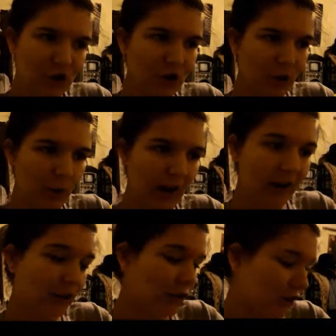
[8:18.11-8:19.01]
to
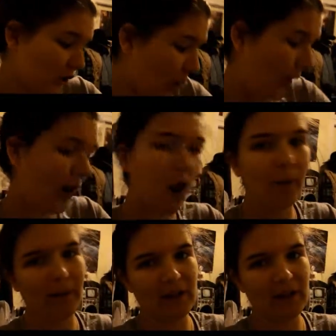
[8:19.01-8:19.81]
actually sewing on my